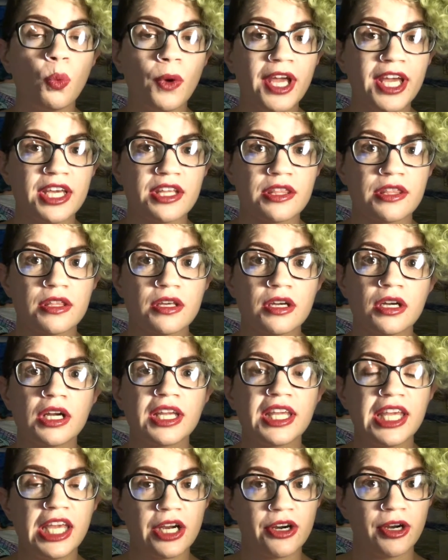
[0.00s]
with
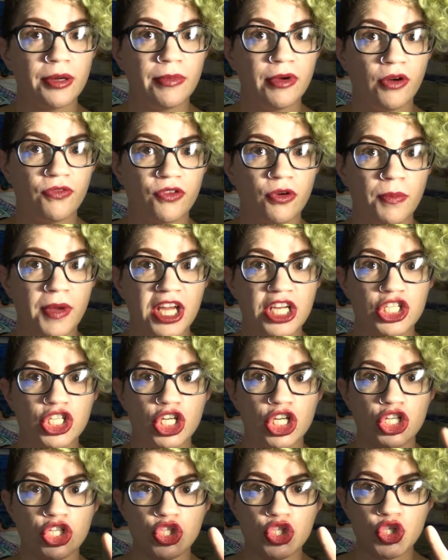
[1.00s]
Chiari
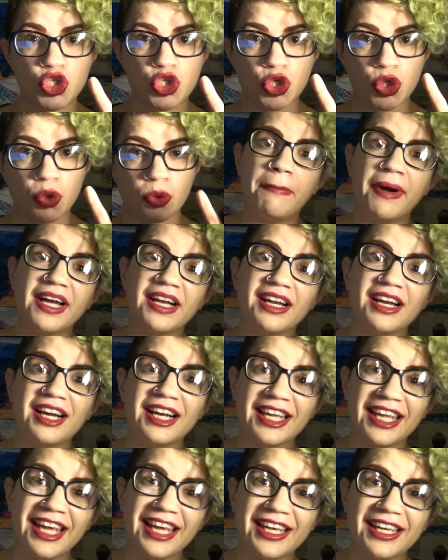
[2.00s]
malformation too. But
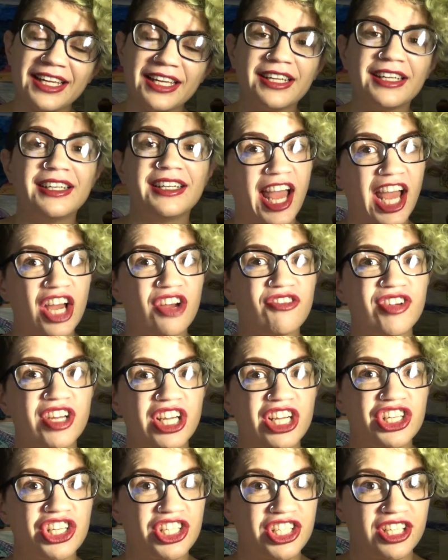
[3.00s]
again,
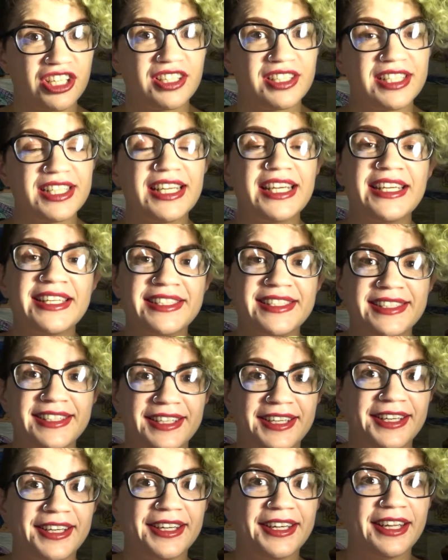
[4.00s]
having a shunt is
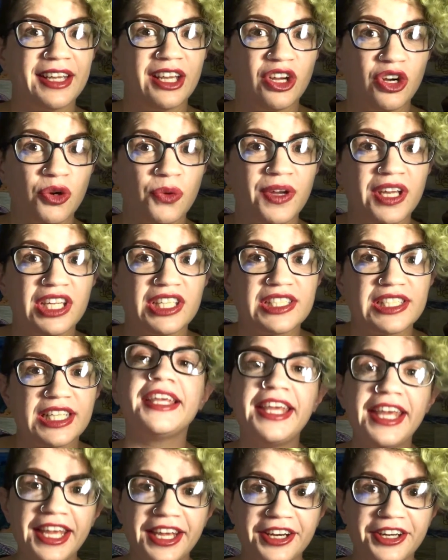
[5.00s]
not going to
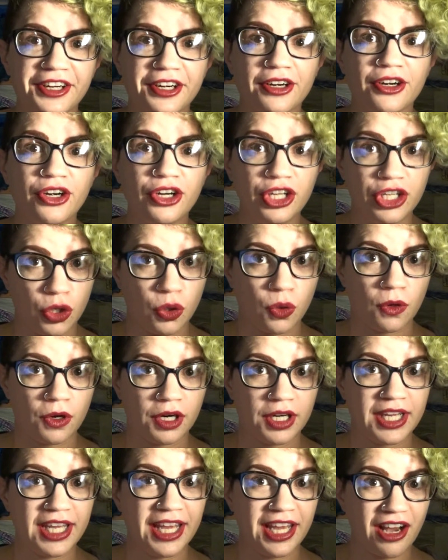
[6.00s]
cure
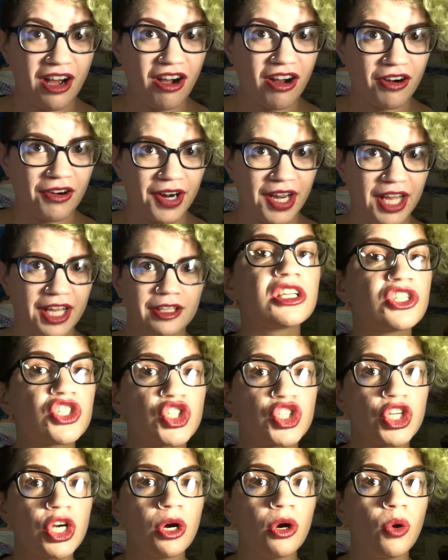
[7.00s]
your Chiari.
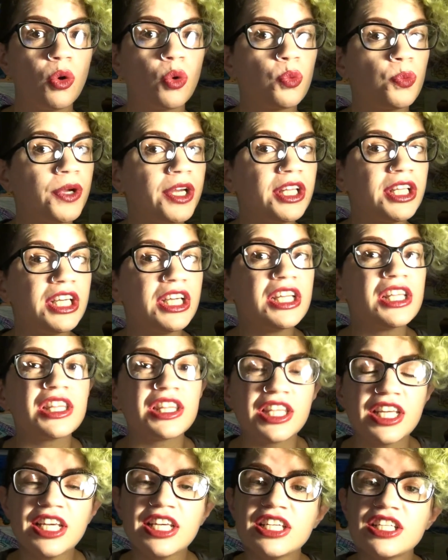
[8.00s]
So really,
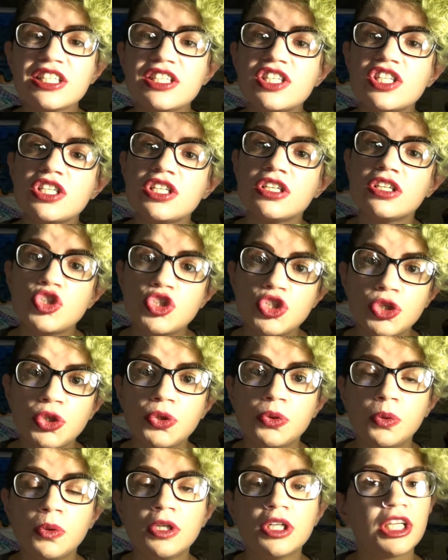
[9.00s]
these
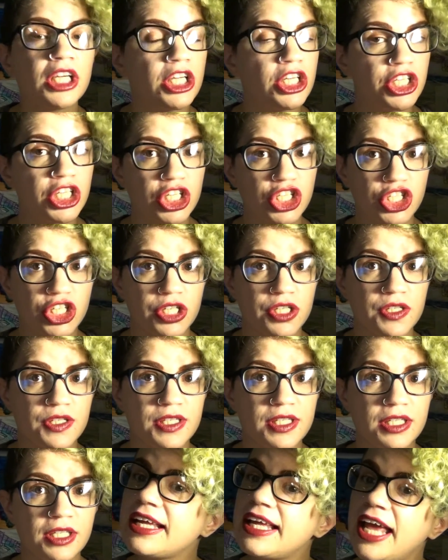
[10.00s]
two
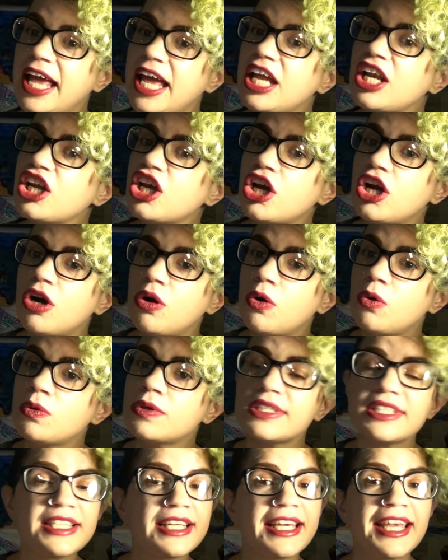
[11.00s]
conditions can go
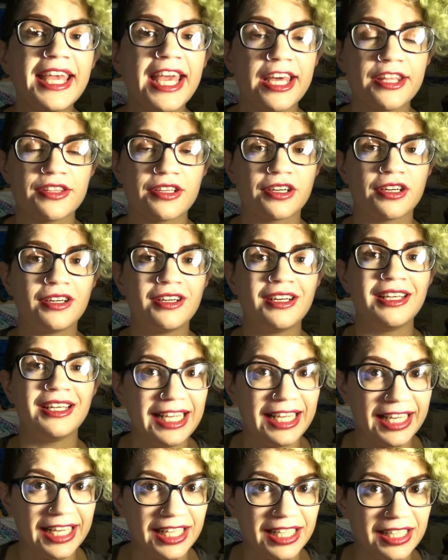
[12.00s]
together
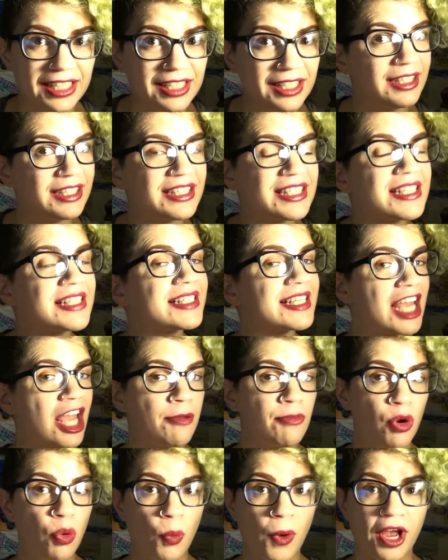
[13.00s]
in the
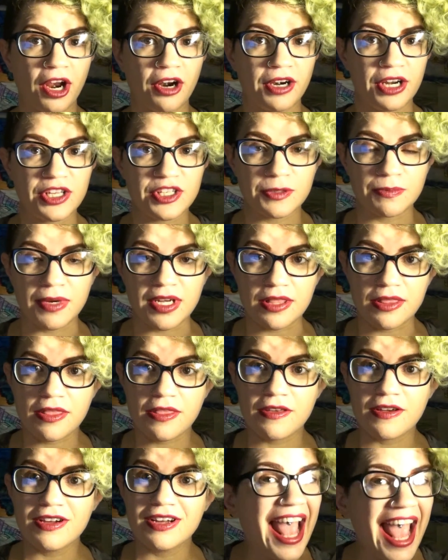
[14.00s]
same awareness
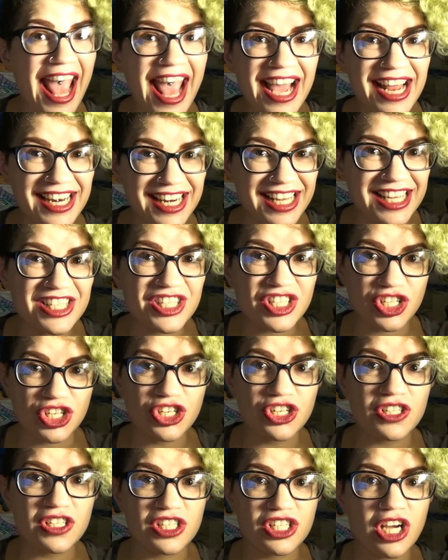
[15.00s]
month. And it's
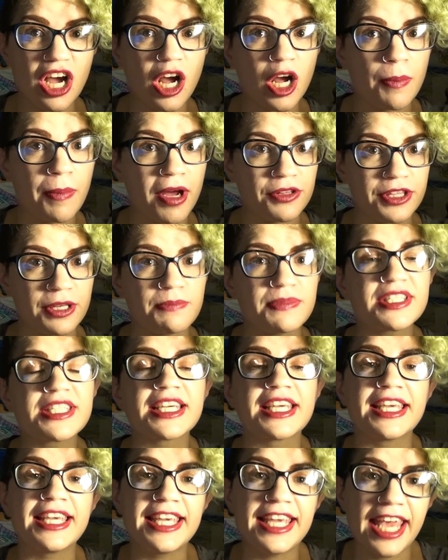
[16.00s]
good to talk about them
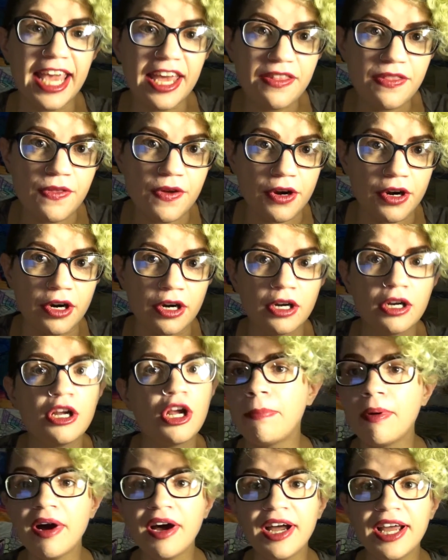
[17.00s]
together,
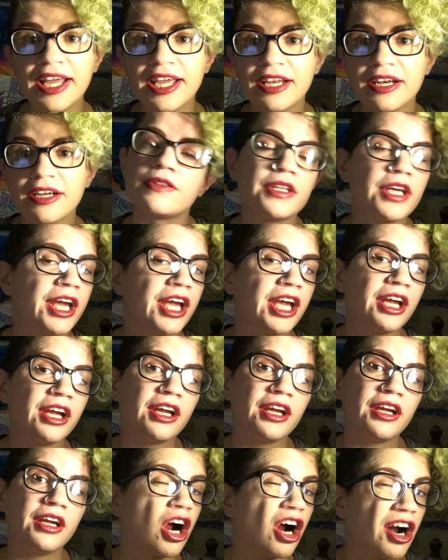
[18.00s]
but
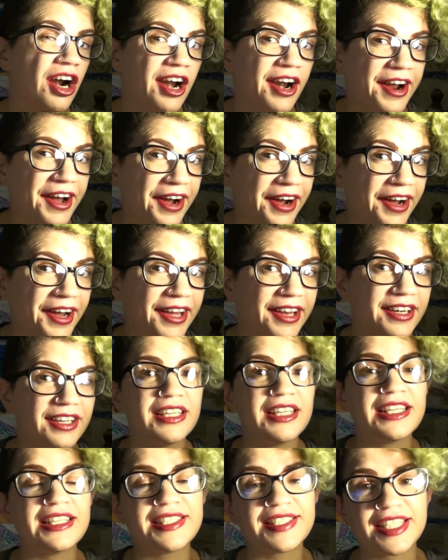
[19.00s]
they are not
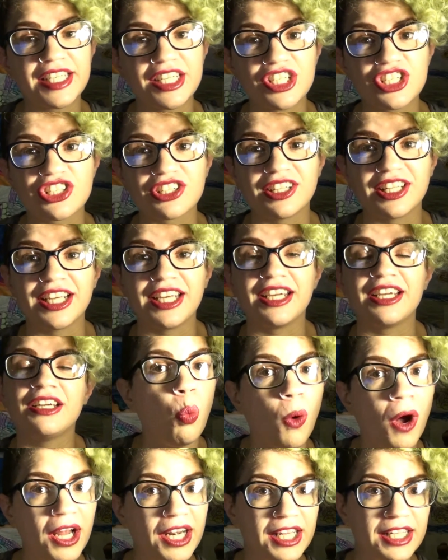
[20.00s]
essentially
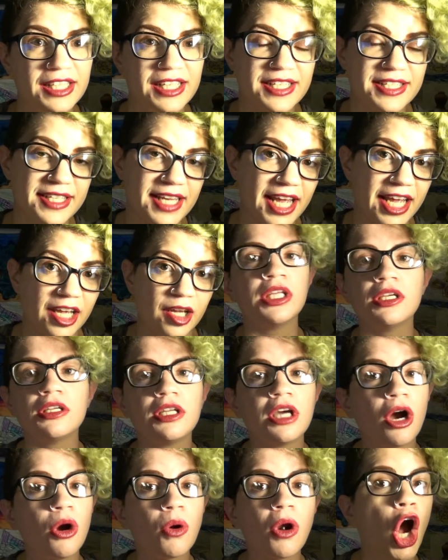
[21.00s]
one and the same. You
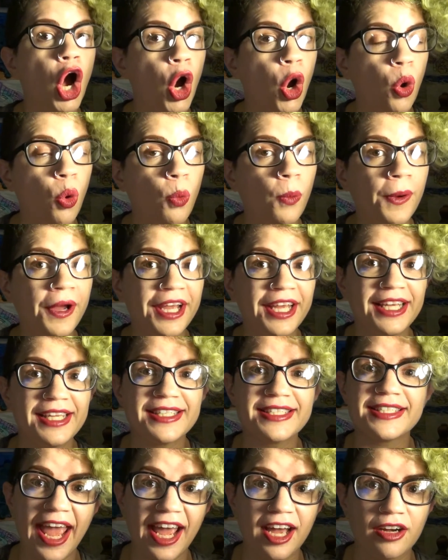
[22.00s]
don't
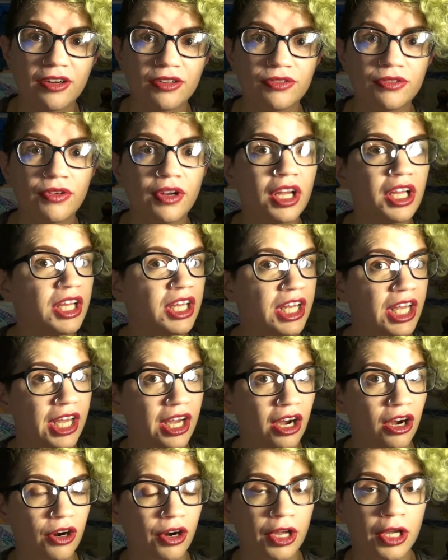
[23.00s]
always have
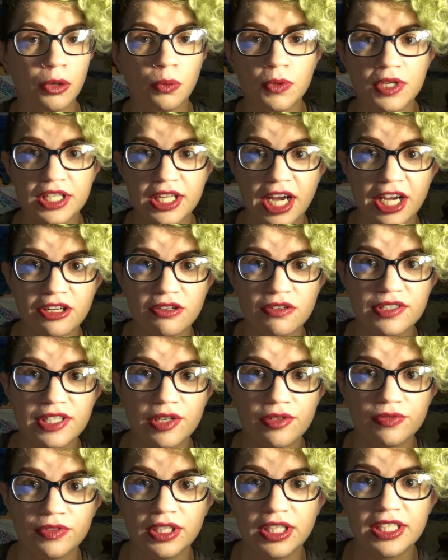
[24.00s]
Chiari with
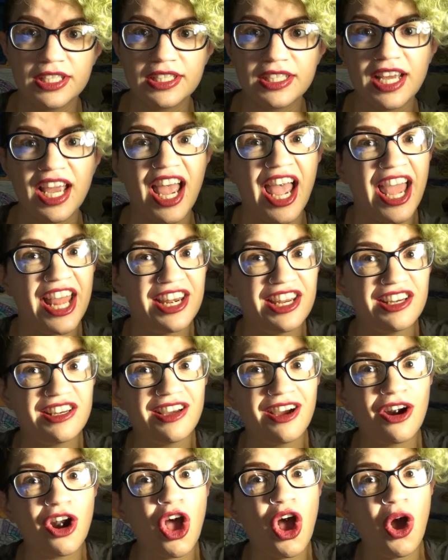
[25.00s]
hydrocephalus, and you
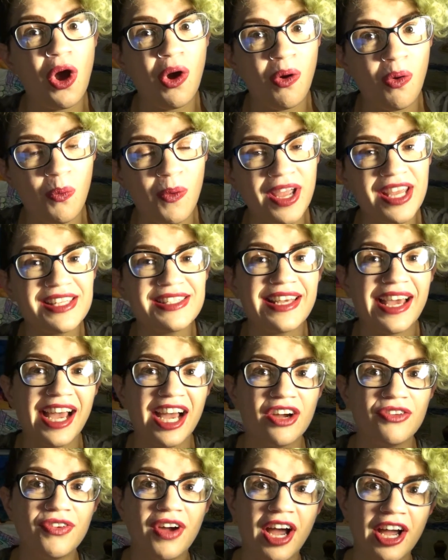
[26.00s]
don't always
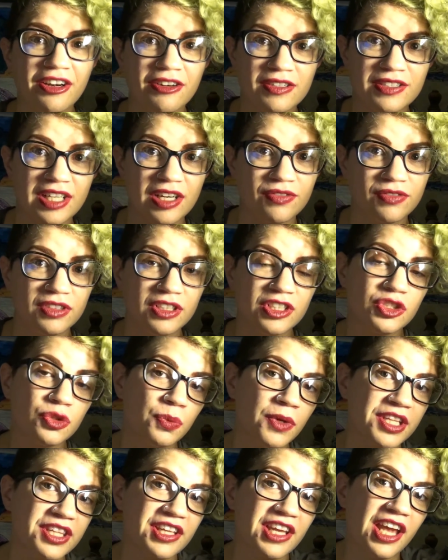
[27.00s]
have hydrocephalus
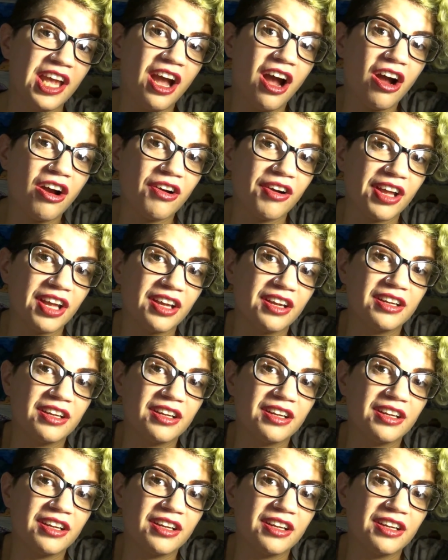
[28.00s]
with Chiari.